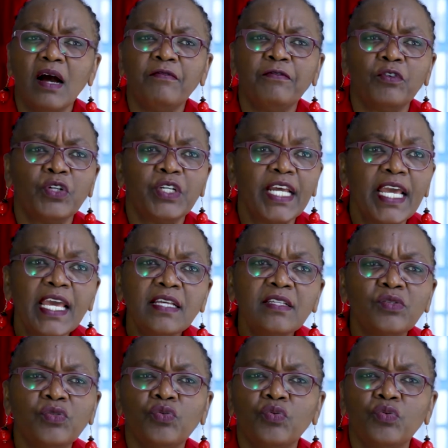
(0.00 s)
for
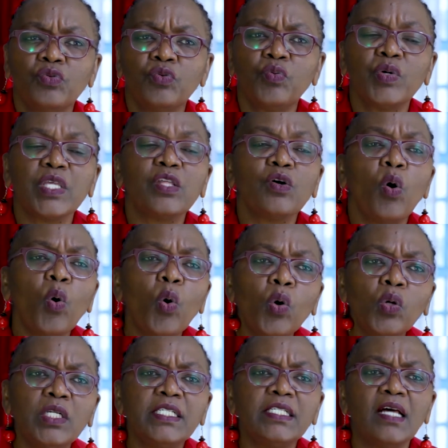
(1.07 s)
days, you
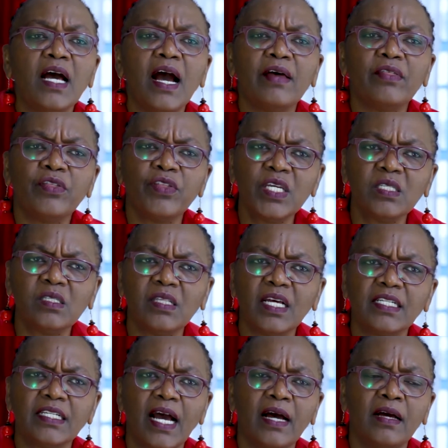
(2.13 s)
withhold things
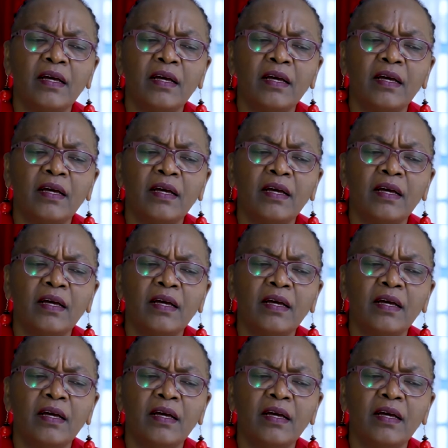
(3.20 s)
that are